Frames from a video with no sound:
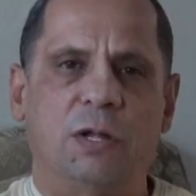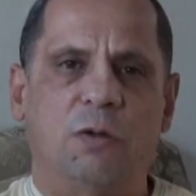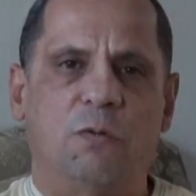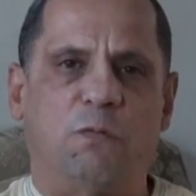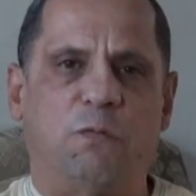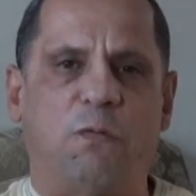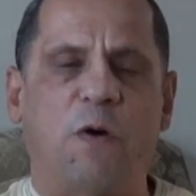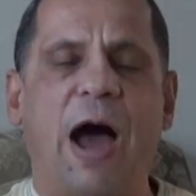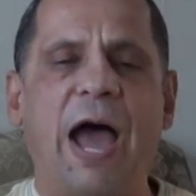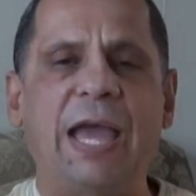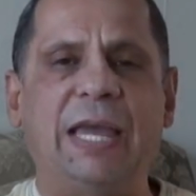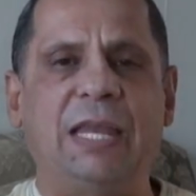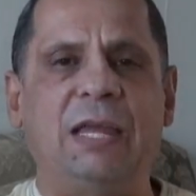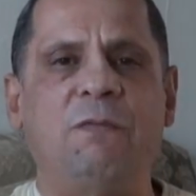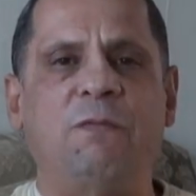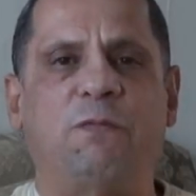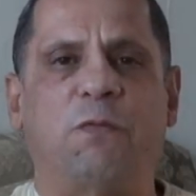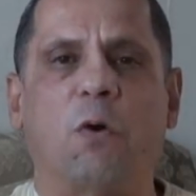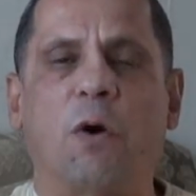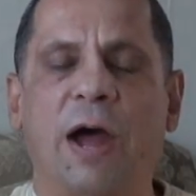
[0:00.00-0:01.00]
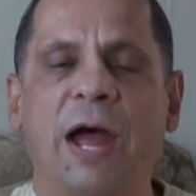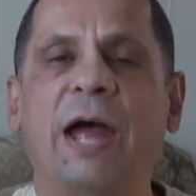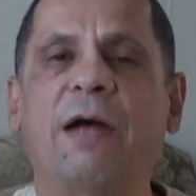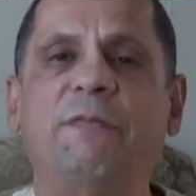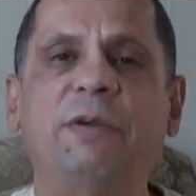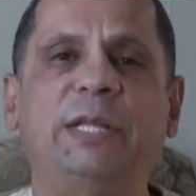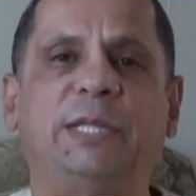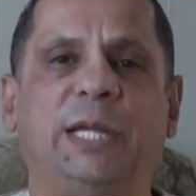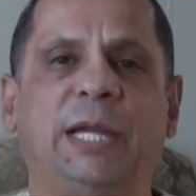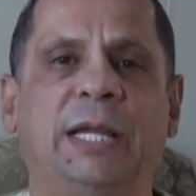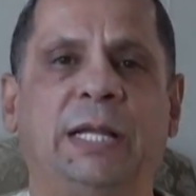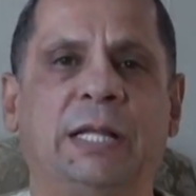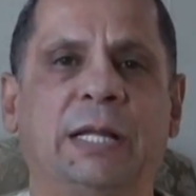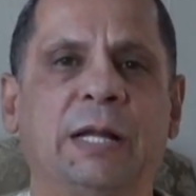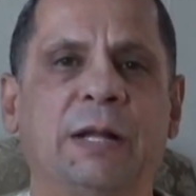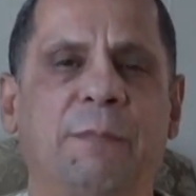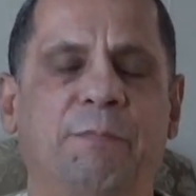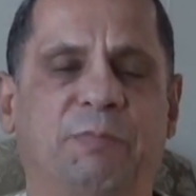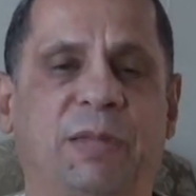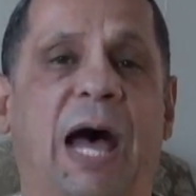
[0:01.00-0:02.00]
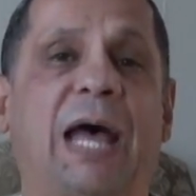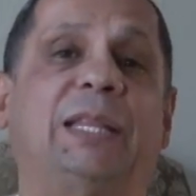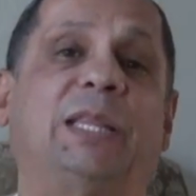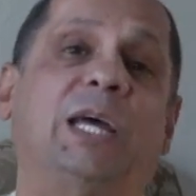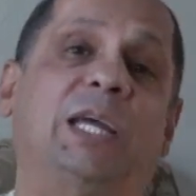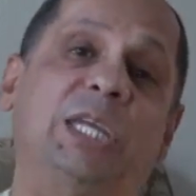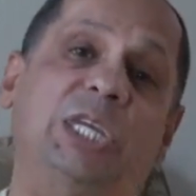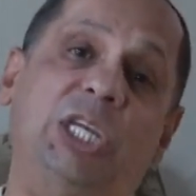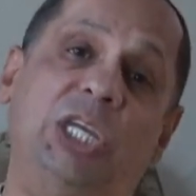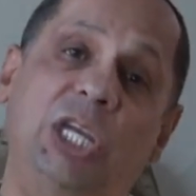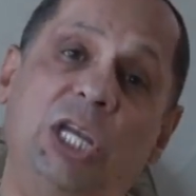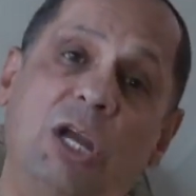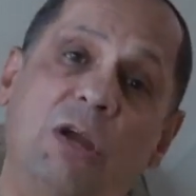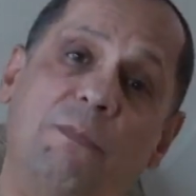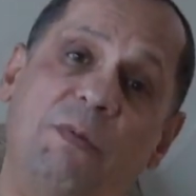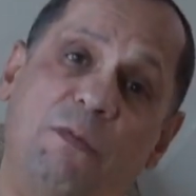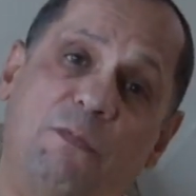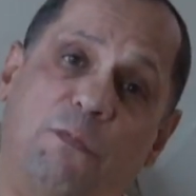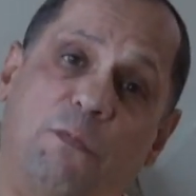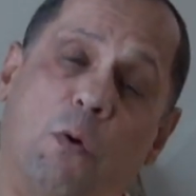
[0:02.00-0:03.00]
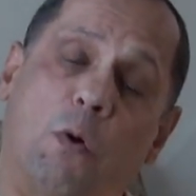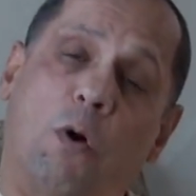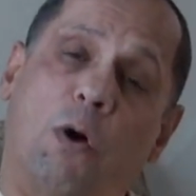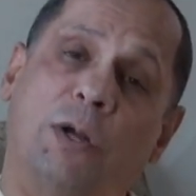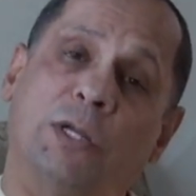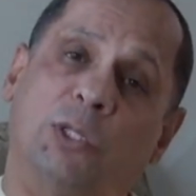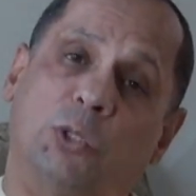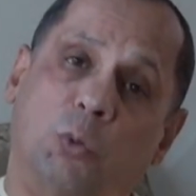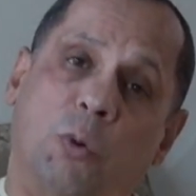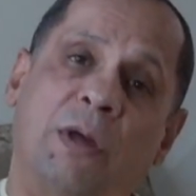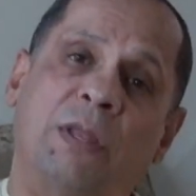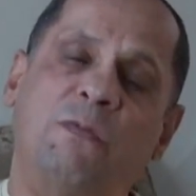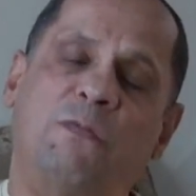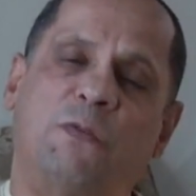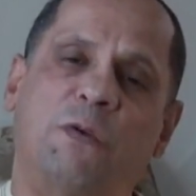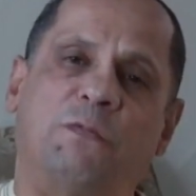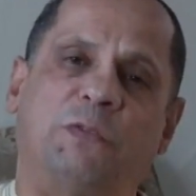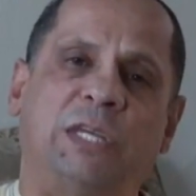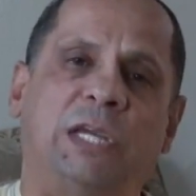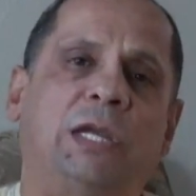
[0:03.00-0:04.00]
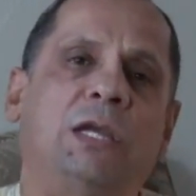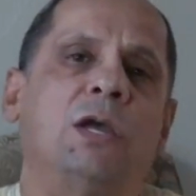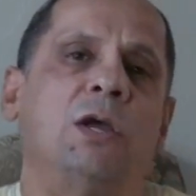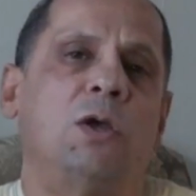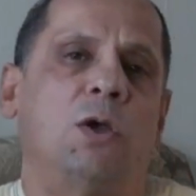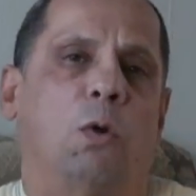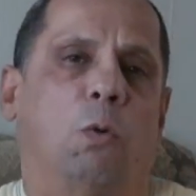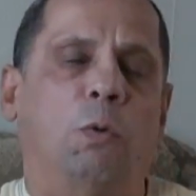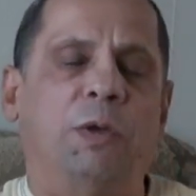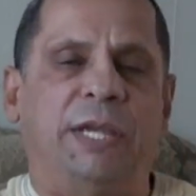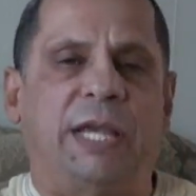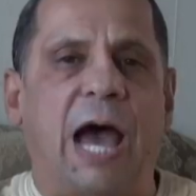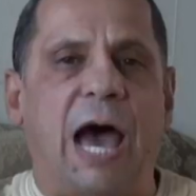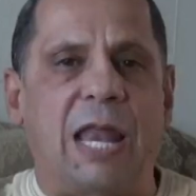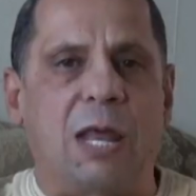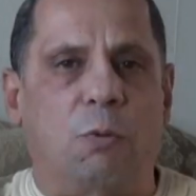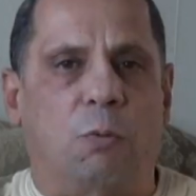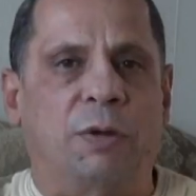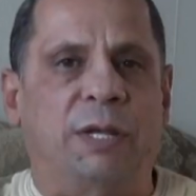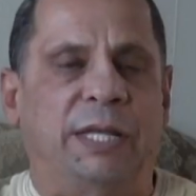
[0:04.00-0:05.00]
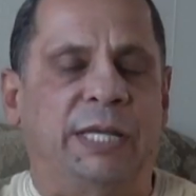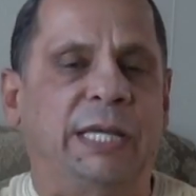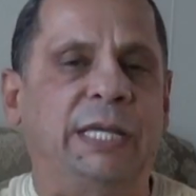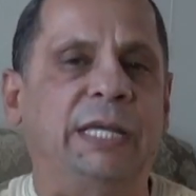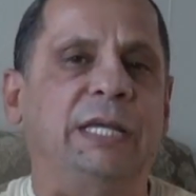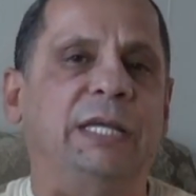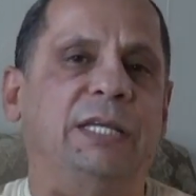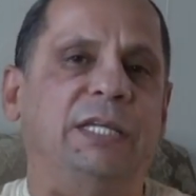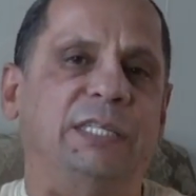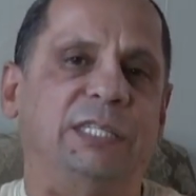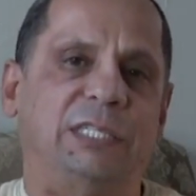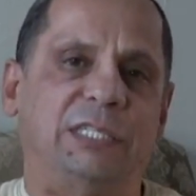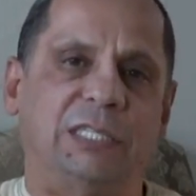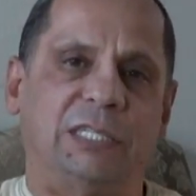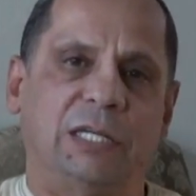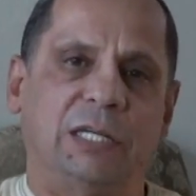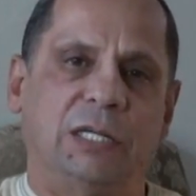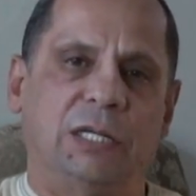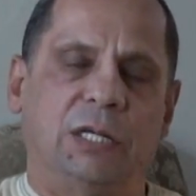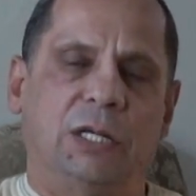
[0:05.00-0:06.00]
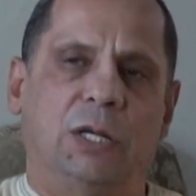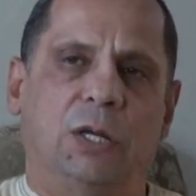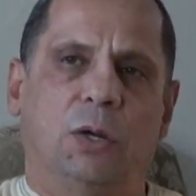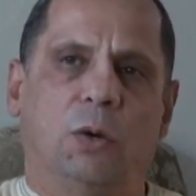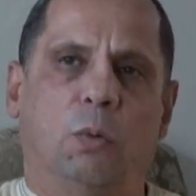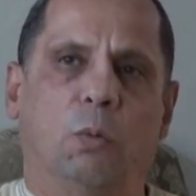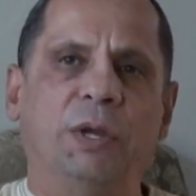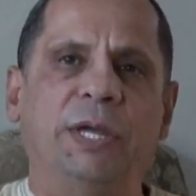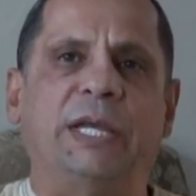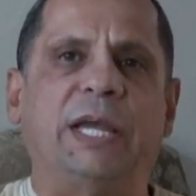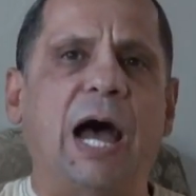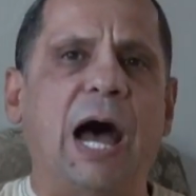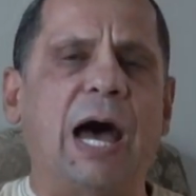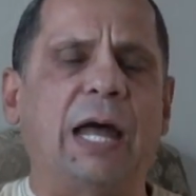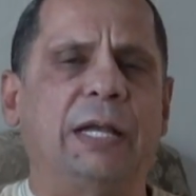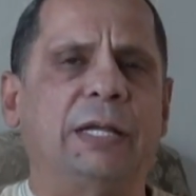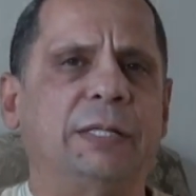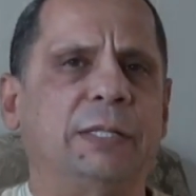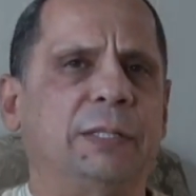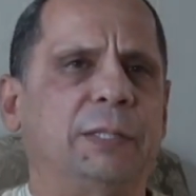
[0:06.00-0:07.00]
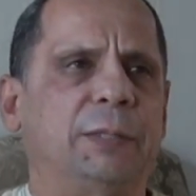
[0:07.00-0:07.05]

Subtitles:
fighting for everything that the year before in 2015, we got it with ease. We got